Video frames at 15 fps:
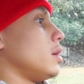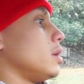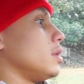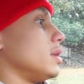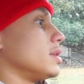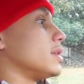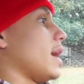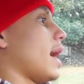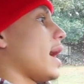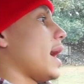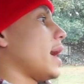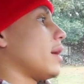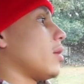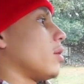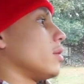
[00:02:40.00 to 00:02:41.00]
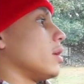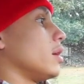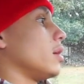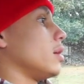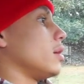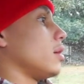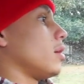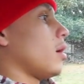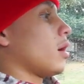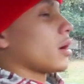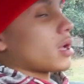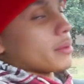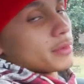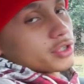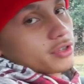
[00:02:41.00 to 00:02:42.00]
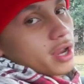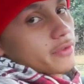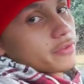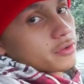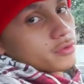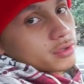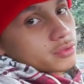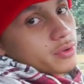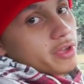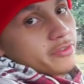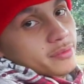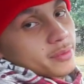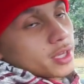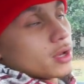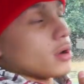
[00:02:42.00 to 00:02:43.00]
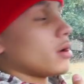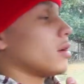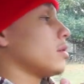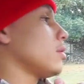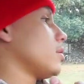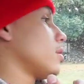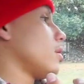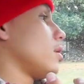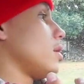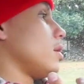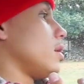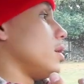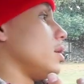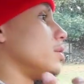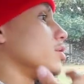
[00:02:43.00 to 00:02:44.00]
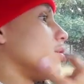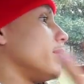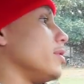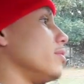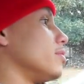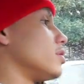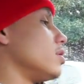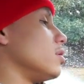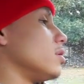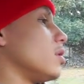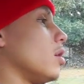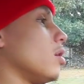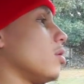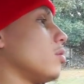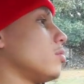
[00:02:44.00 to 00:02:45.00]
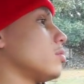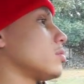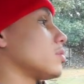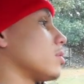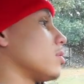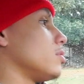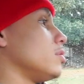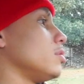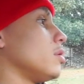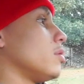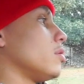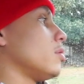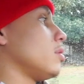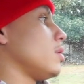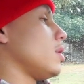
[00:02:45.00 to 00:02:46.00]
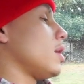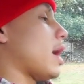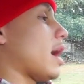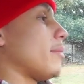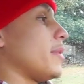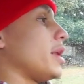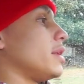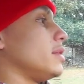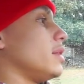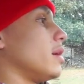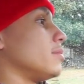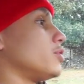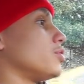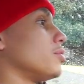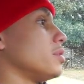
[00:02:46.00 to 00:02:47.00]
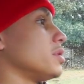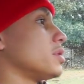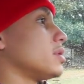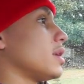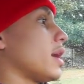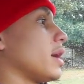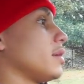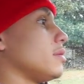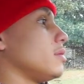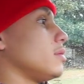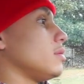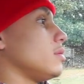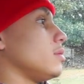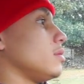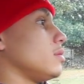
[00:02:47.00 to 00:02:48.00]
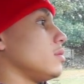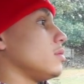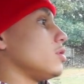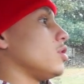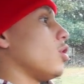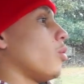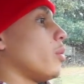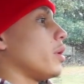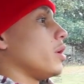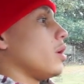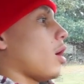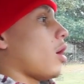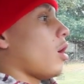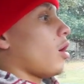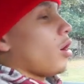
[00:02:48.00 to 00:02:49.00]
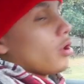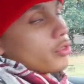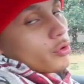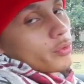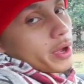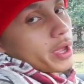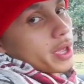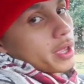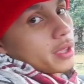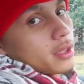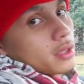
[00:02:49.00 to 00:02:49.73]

this guy on the oncoming traffic was waving me on. He told me it was good to go, so you know, I made a dumb choice not going all the way